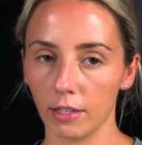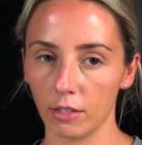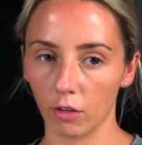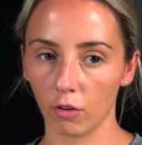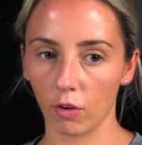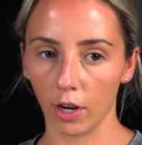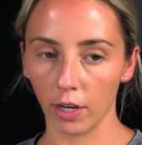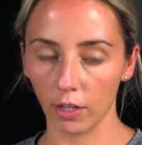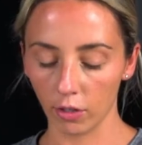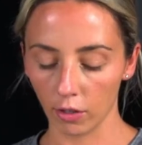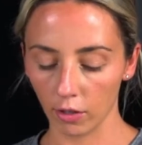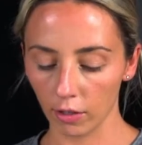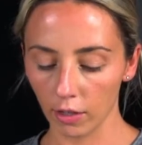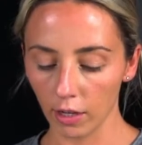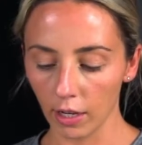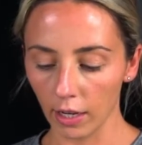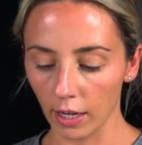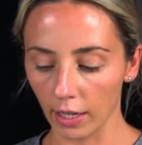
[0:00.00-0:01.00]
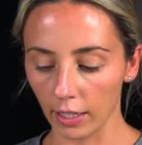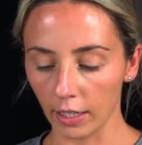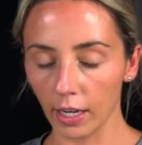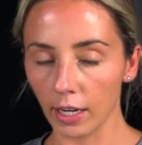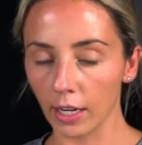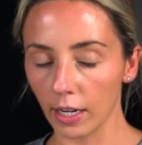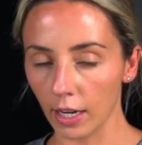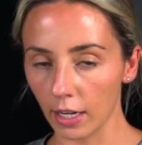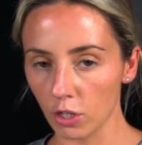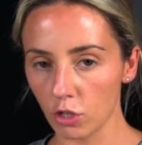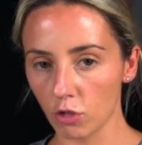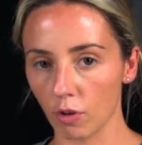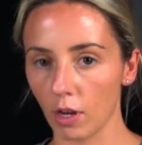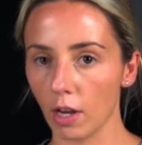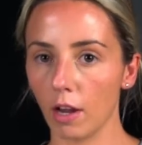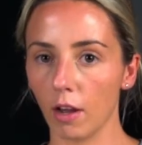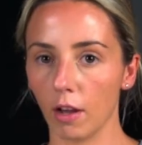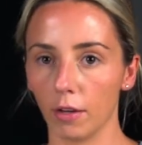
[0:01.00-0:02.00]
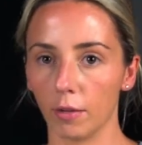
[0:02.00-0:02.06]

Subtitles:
the grinder and get a nice straight cut.